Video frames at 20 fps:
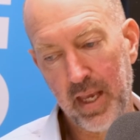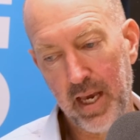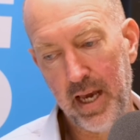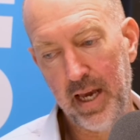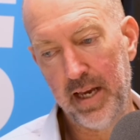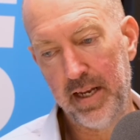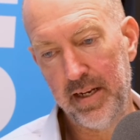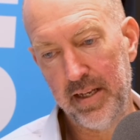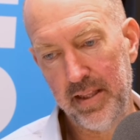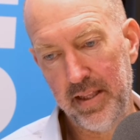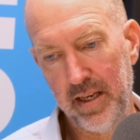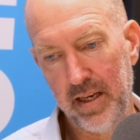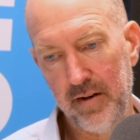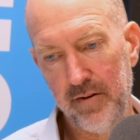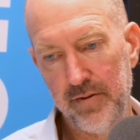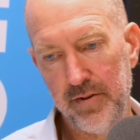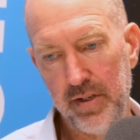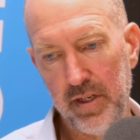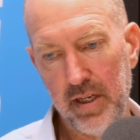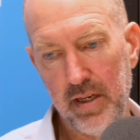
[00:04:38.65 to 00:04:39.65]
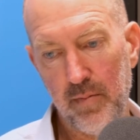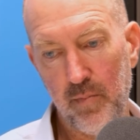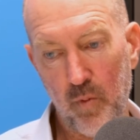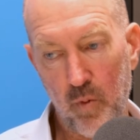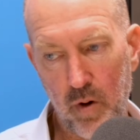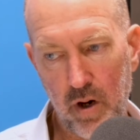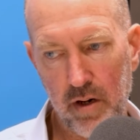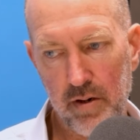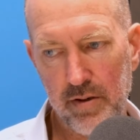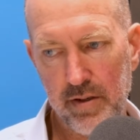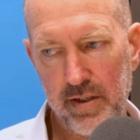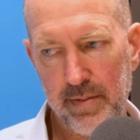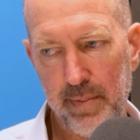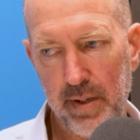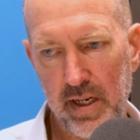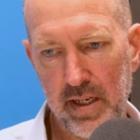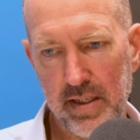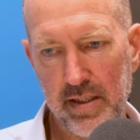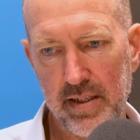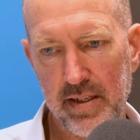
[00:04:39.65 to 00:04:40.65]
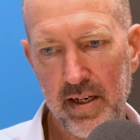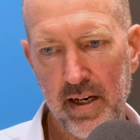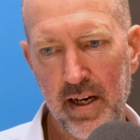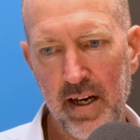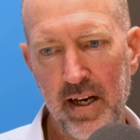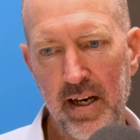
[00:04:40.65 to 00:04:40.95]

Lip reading: and in the energy and water space.